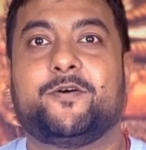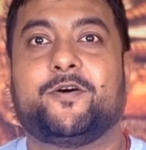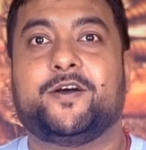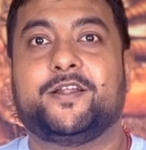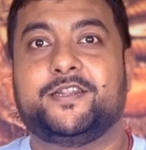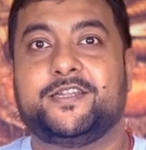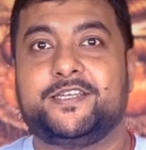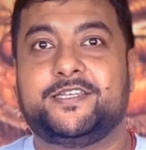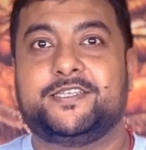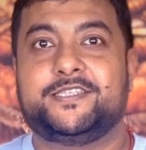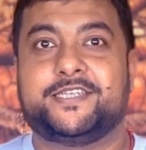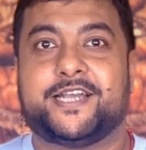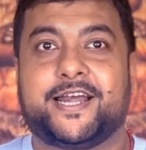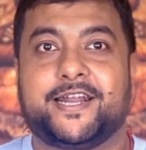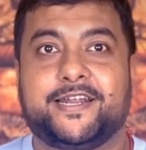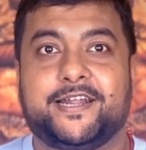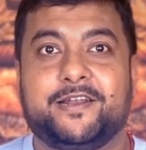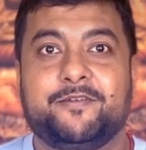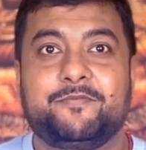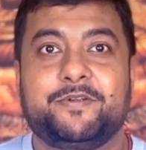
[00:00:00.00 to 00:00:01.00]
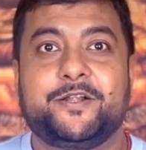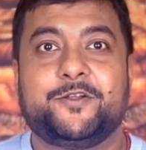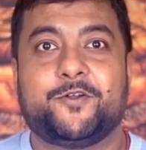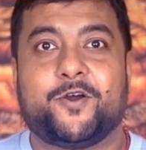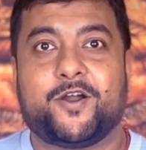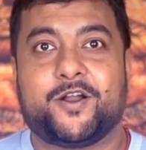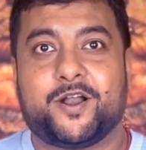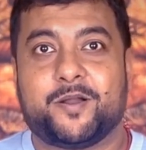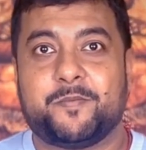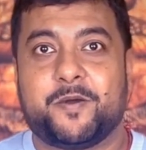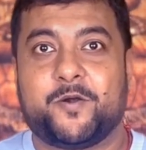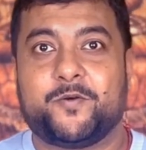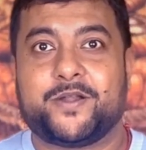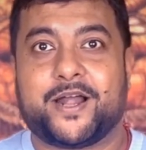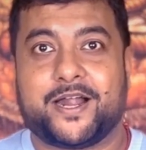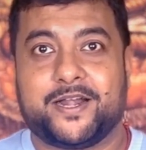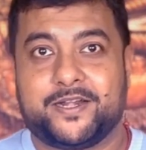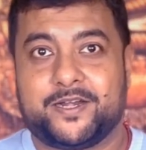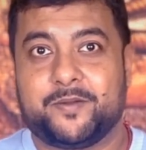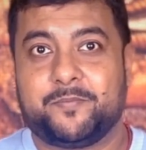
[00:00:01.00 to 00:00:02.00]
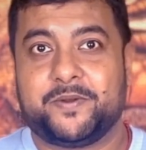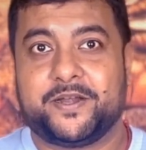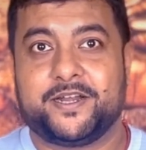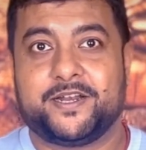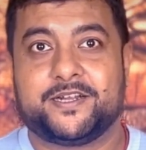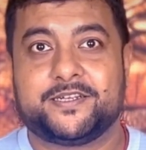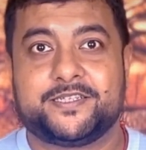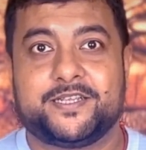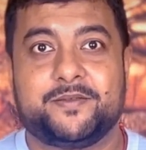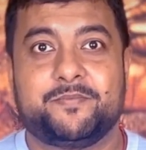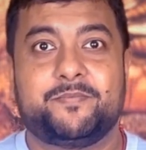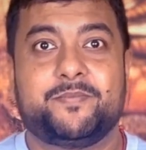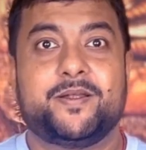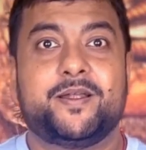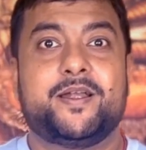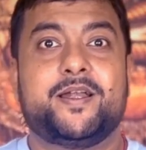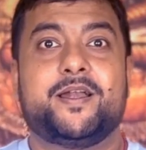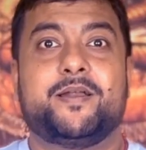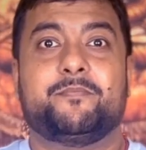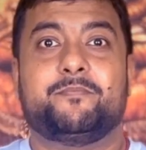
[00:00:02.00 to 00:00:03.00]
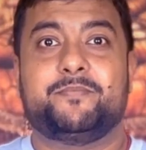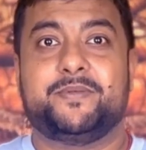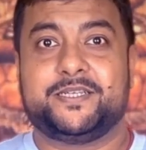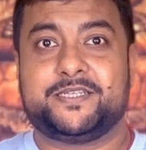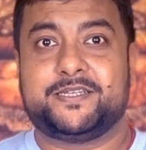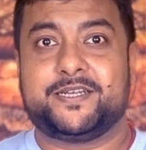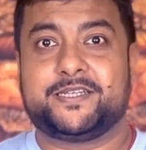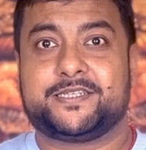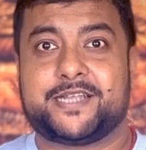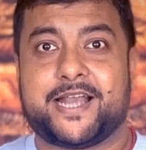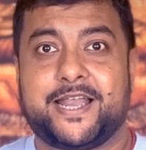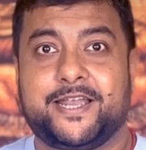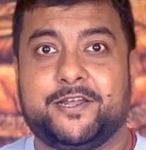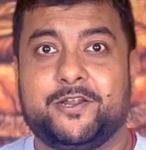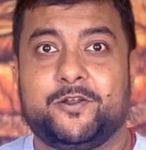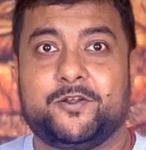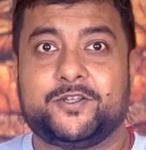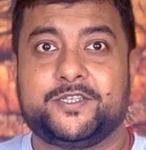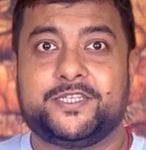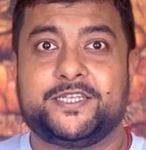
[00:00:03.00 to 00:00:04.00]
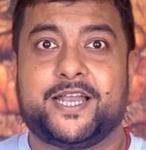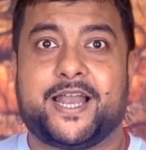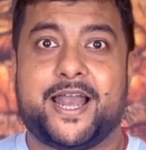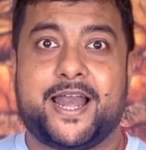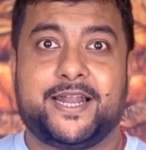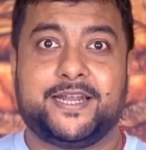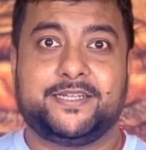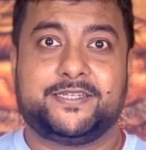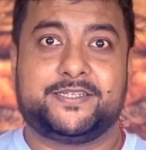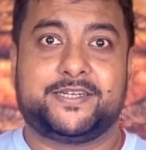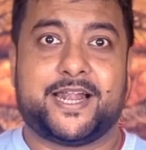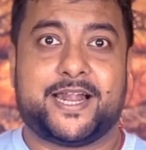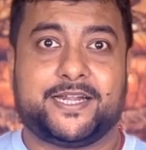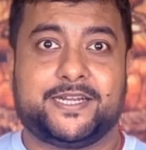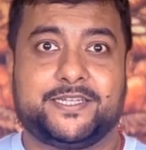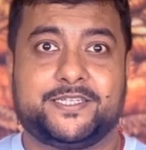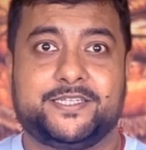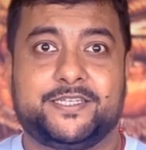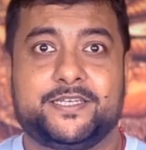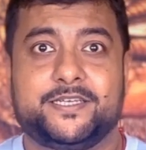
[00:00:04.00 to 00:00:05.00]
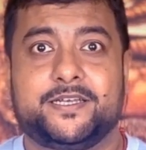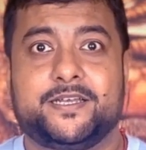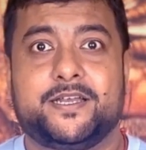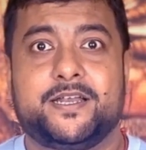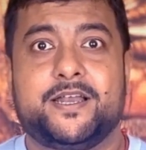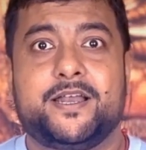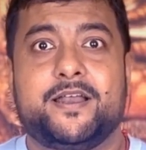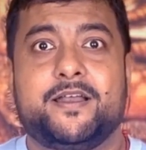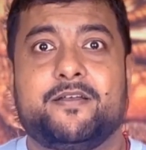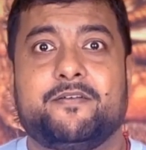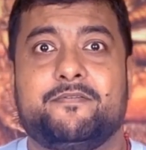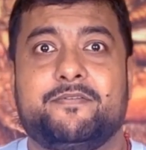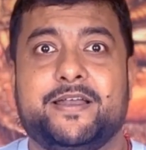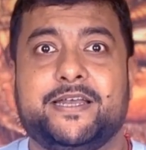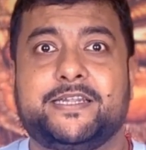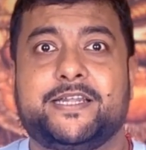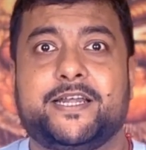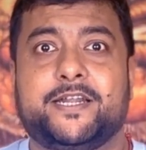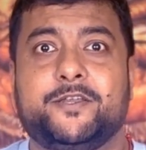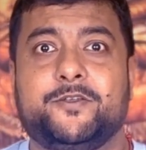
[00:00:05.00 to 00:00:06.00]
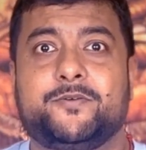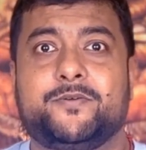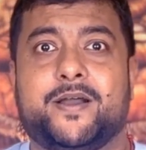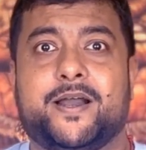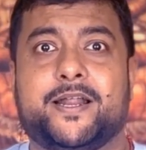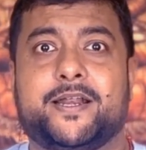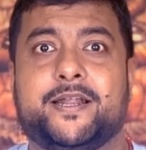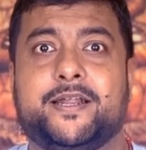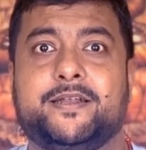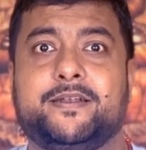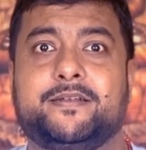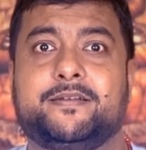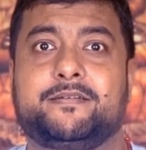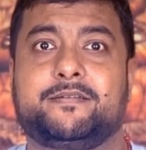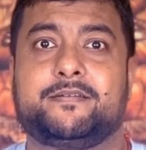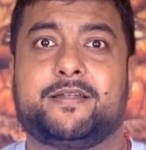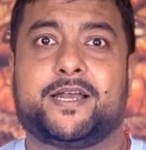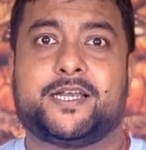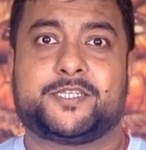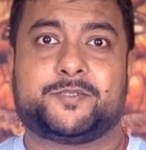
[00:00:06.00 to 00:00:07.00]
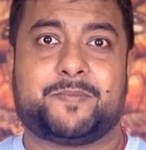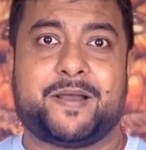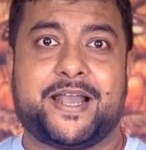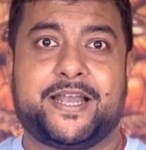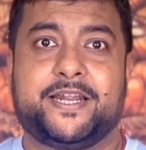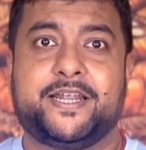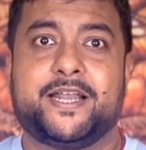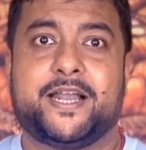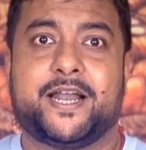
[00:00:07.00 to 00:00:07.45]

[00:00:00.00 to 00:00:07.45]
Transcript: on this channel we talk about entrepreneurship, business psychology and strategy. Whether you are an aspiring